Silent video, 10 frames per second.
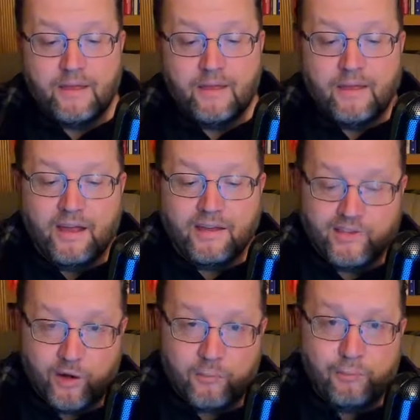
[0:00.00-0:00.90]
it
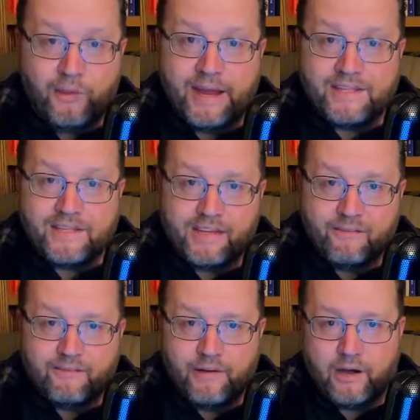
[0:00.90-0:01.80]
took place at the
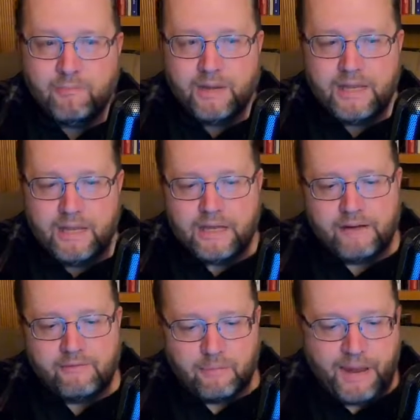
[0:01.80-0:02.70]
very beginning
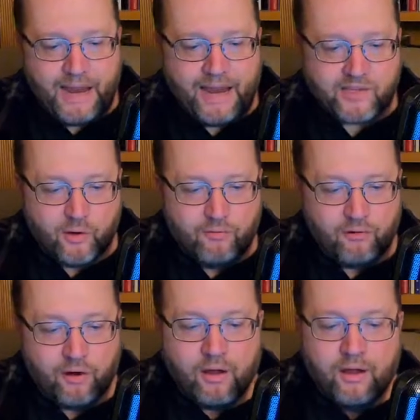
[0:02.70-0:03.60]
of the
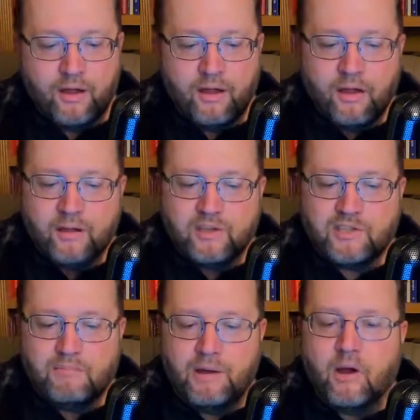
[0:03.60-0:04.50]
Passover.
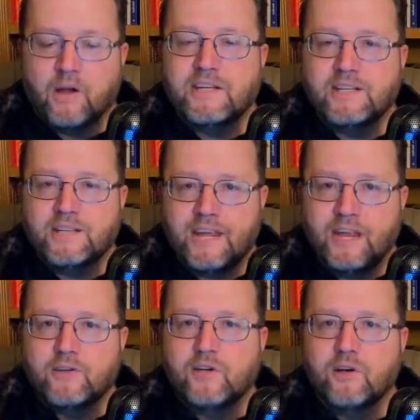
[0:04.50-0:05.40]
Samaritans
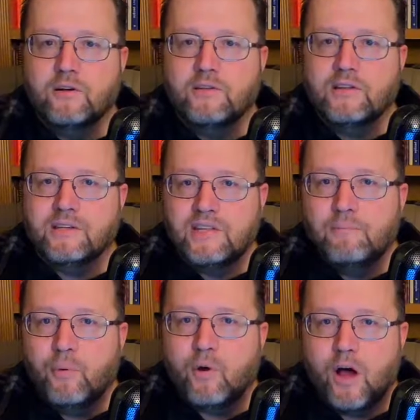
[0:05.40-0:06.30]
entered the
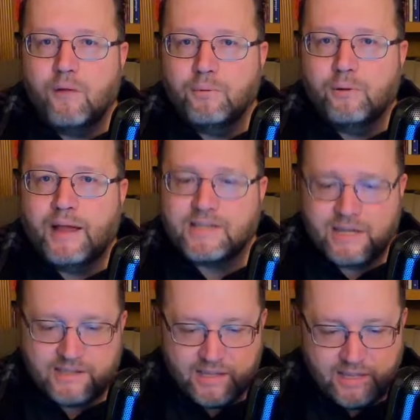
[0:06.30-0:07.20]
temple complex
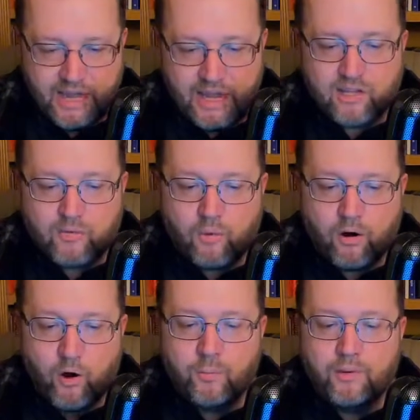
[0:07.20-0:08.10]
as the gates were
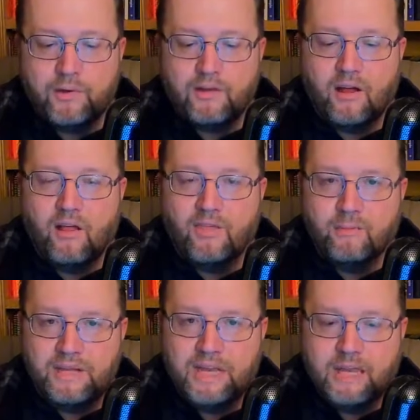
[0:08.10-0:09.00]
opened on the
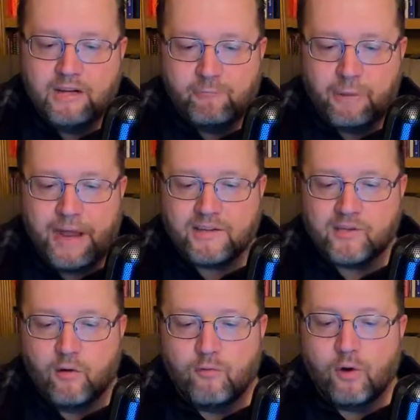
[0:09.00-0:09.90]
beginning of
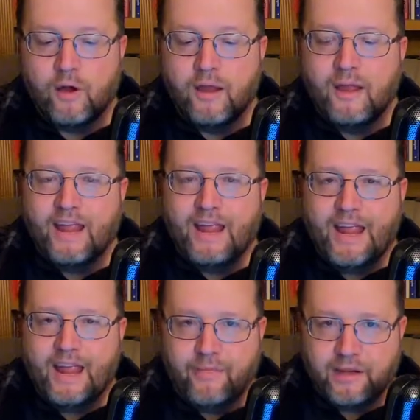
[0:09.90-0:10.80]
Passover,
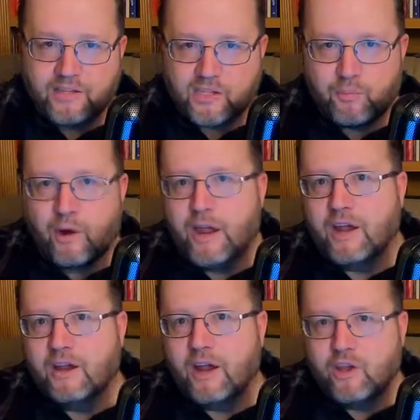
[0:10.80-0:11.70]
and they
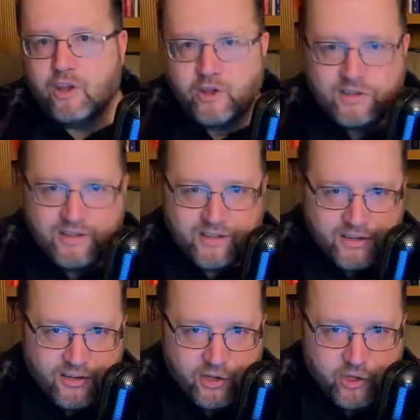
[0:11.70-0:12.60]
spread
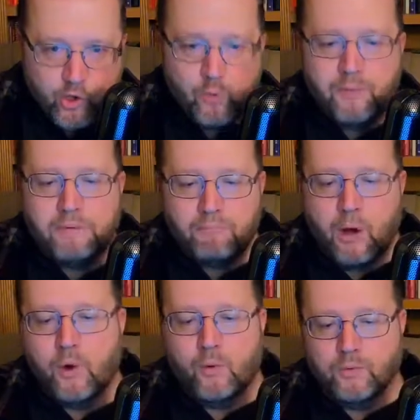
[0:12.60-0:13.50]
human
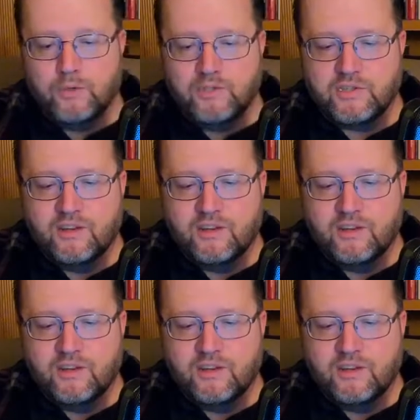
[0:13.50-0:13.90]
bones